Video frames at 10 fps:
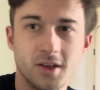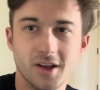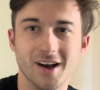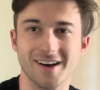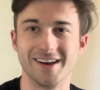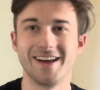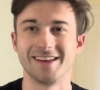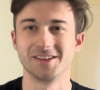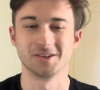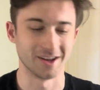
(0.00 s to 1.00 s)

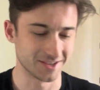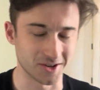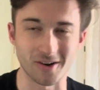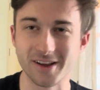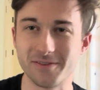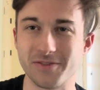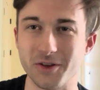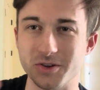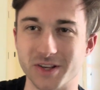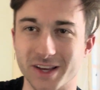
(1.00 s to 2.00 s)
Sorry if
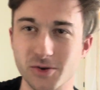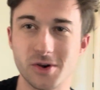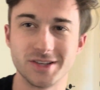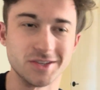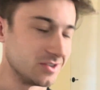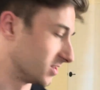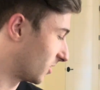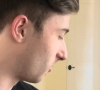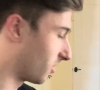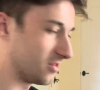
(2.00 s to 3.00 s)
there's like noises. There's like a
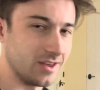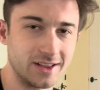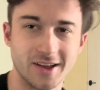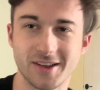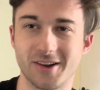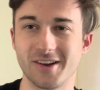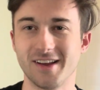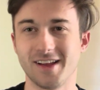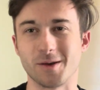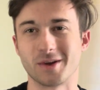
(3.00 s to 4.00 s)
water thing down here.
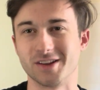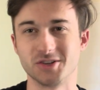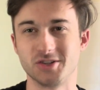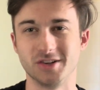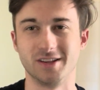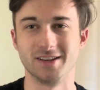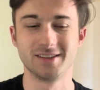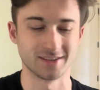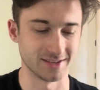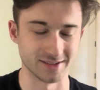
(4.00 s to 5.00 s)
I'm kind of just chilling
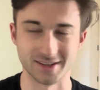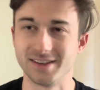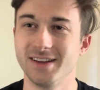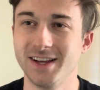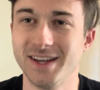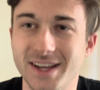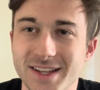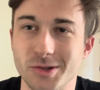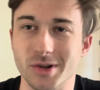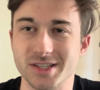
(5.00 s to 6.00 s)
because the
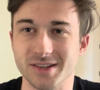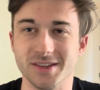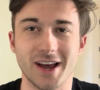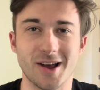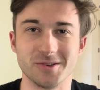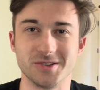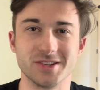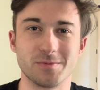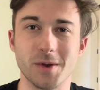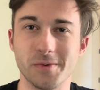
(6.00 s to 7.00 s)
rest of the house there's
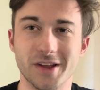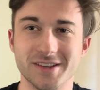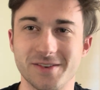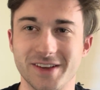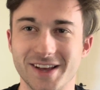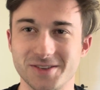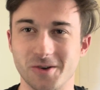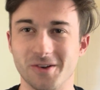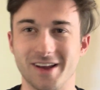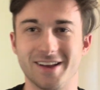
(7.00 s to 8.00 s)
like people in it and stuff like that.
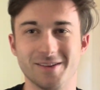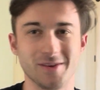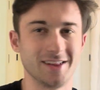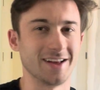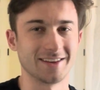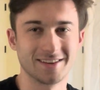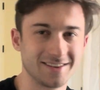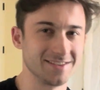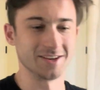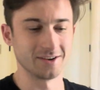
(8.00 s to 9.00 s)
So I gotta be like
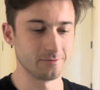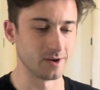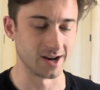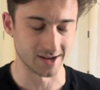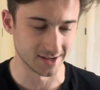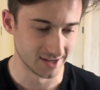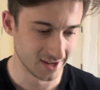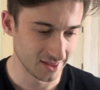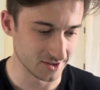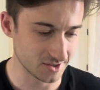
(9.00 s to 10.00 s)
secretive. But
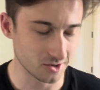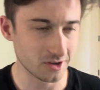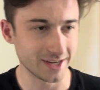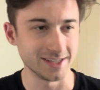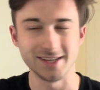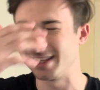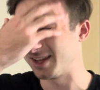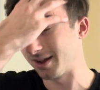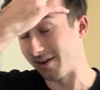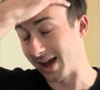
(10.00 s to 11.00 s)
there's this whole idea that
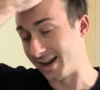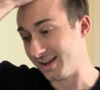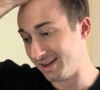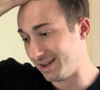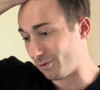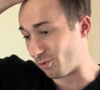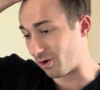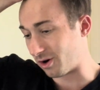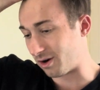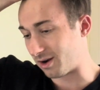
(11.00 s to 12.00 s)
I've had
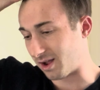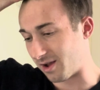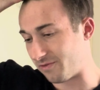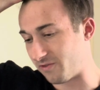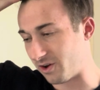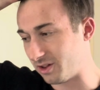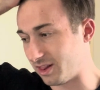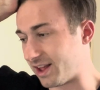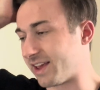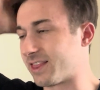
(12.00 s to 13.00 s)
where I felt
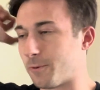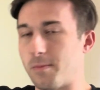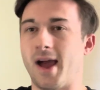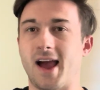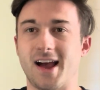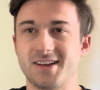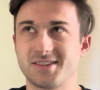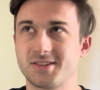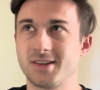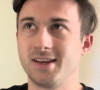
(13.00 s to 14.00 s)
like the
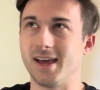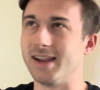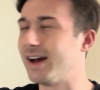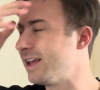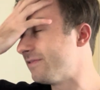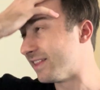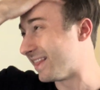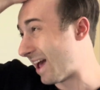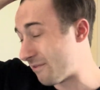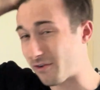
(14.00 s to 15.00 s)
past, and not even
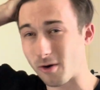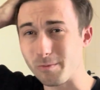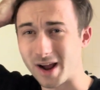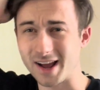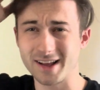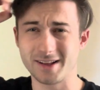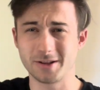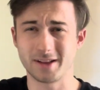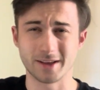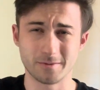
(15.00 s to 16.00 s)
that far back,
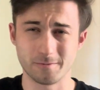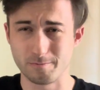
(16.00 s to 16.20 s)
like